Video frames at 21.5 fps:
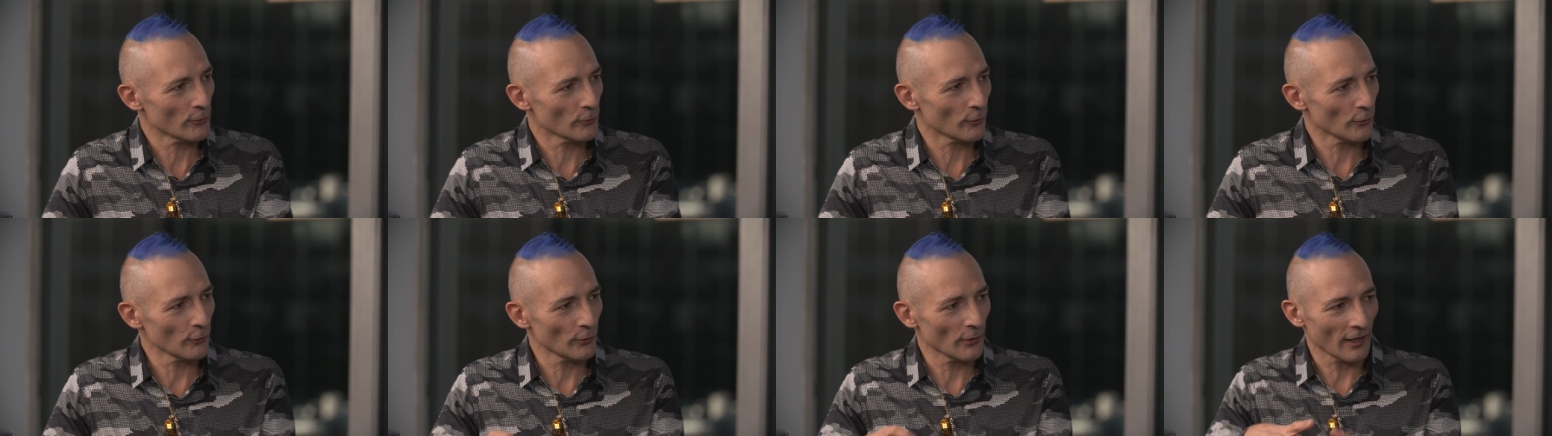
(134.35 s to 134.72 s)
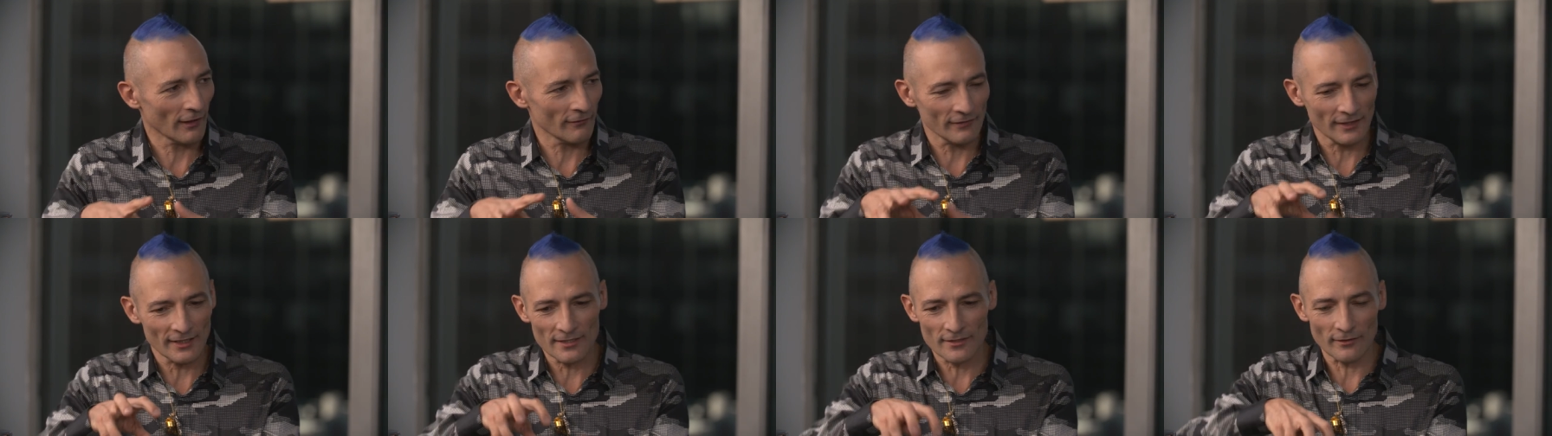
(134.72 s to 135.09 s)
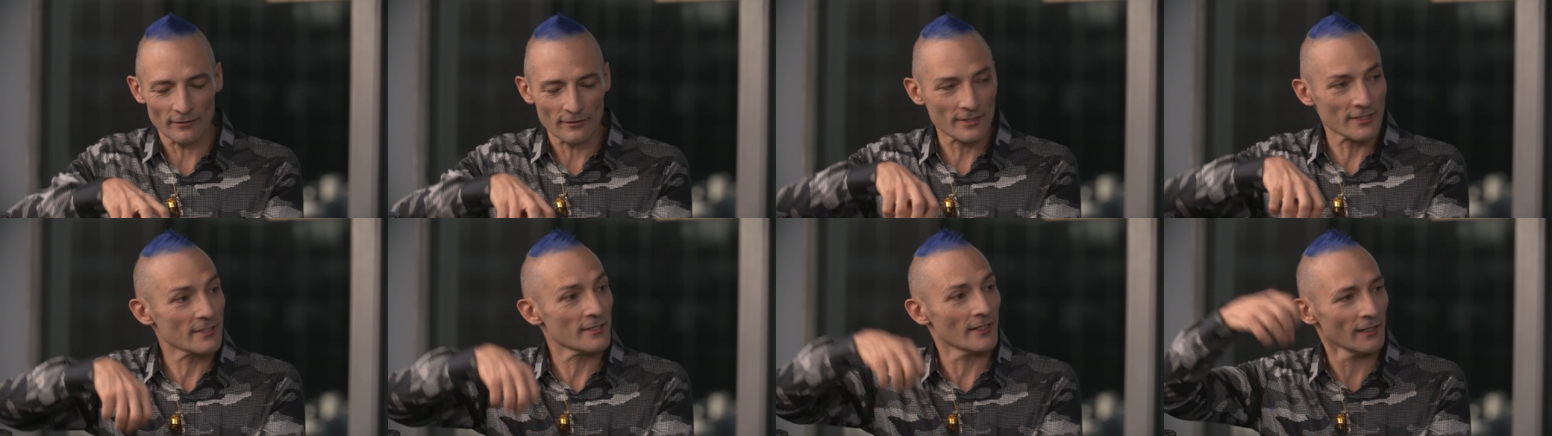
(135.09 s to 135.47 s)
You know, you have this
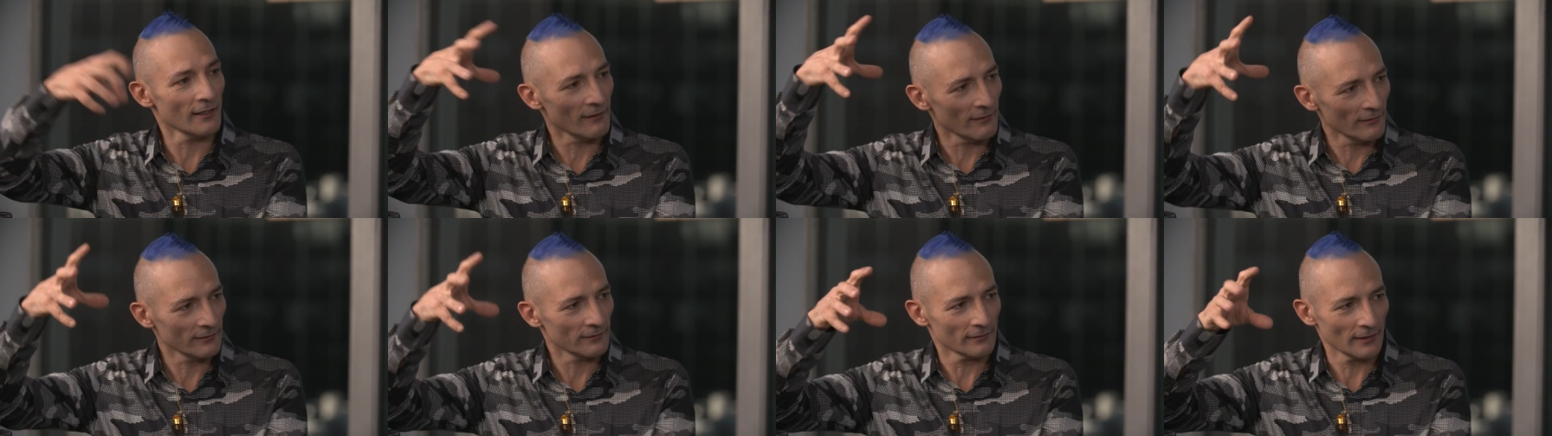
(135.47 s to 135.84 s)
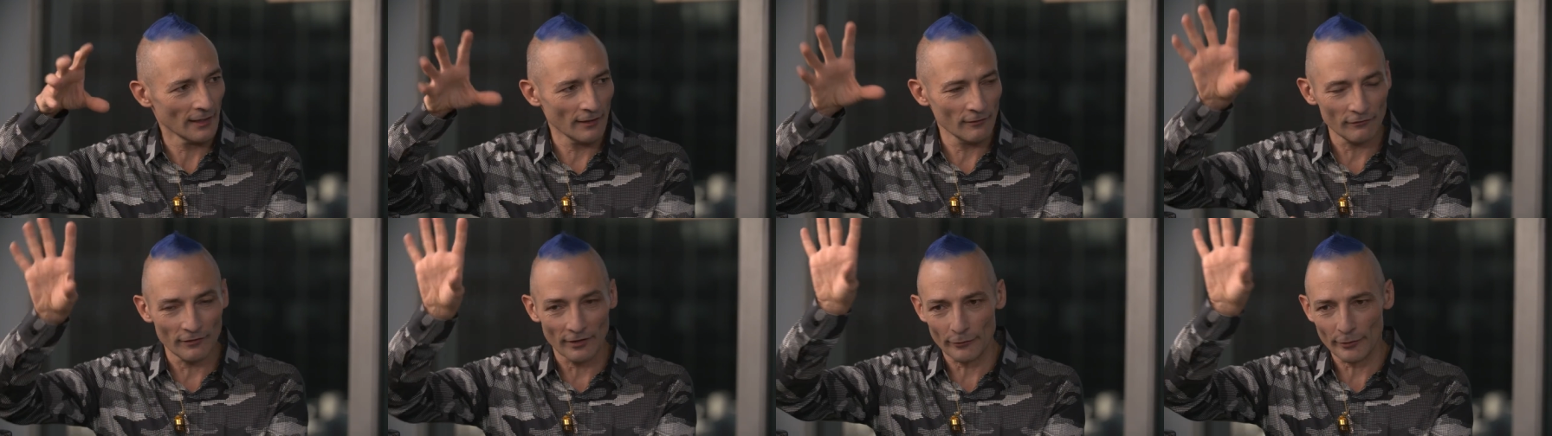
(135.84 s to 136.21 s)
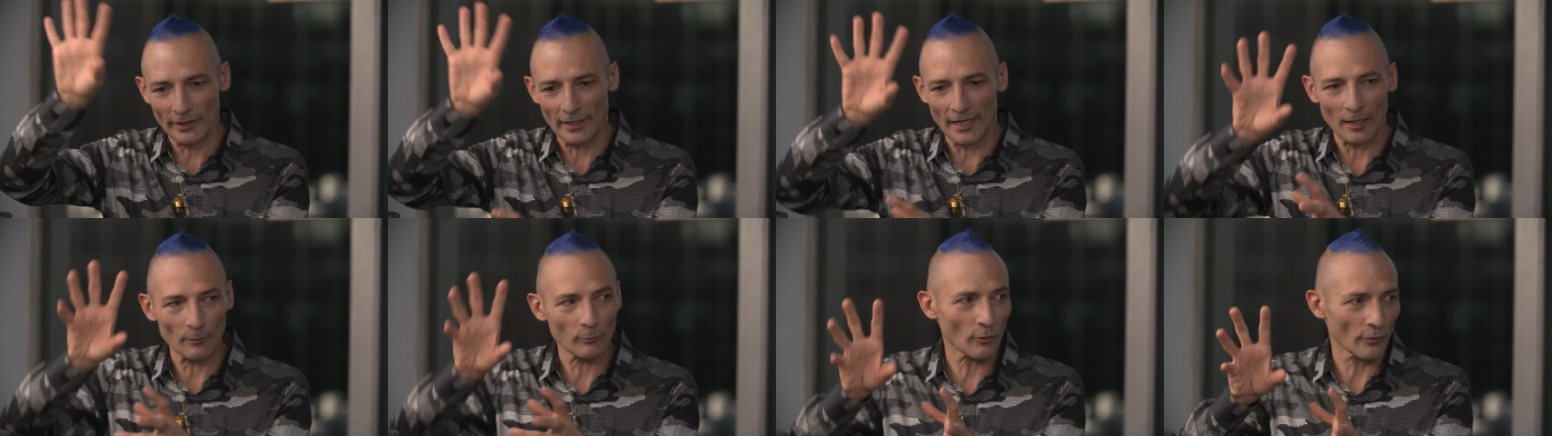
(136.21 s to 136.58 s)
still,
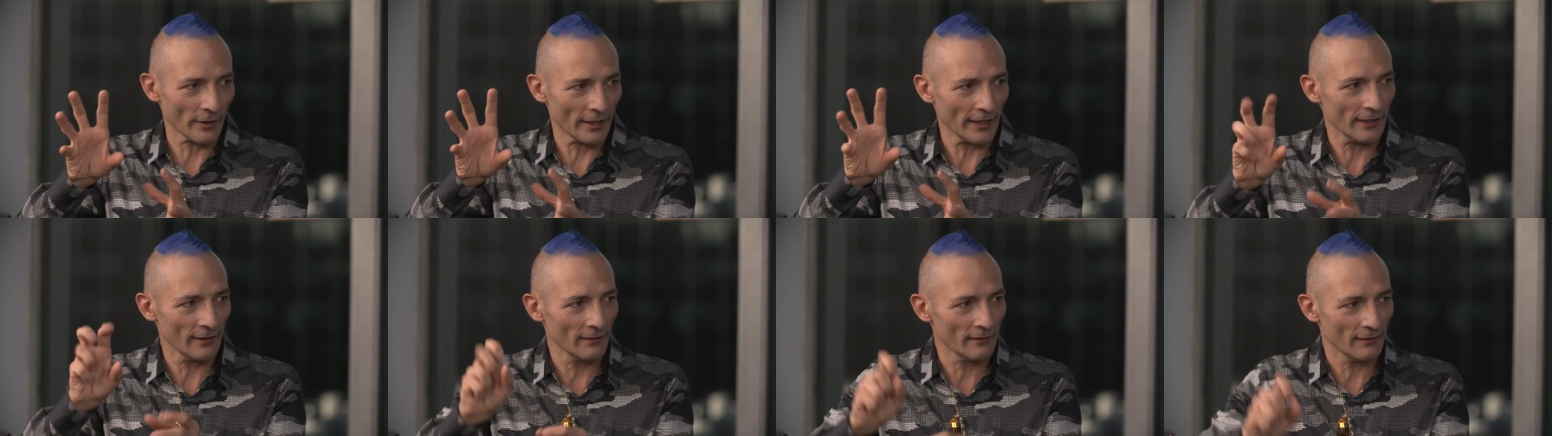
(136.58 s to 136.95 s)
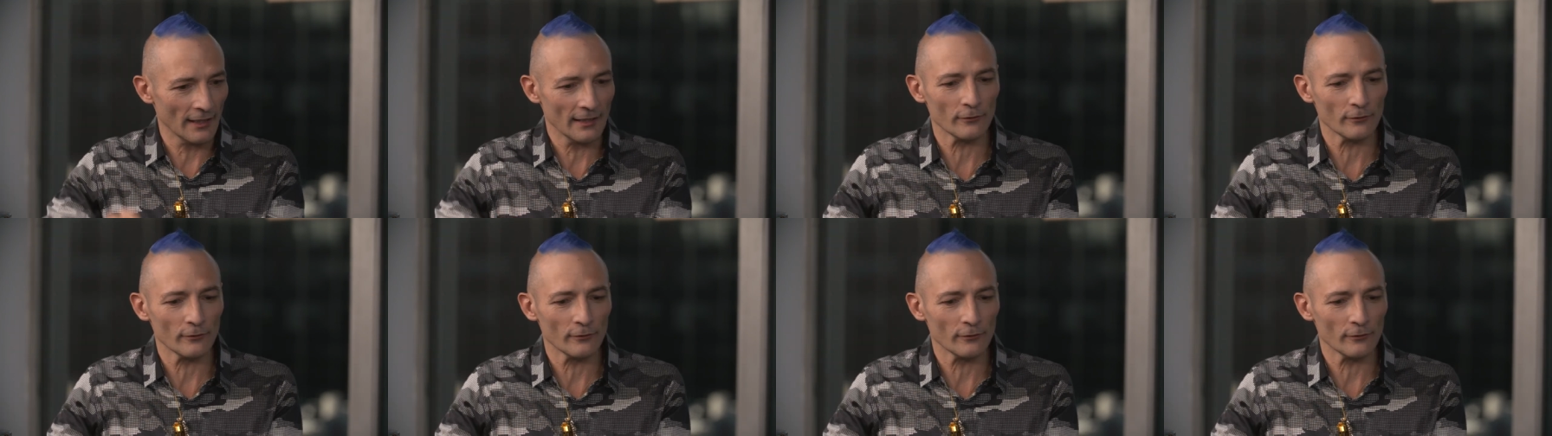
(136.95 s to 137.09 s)
very elaborated,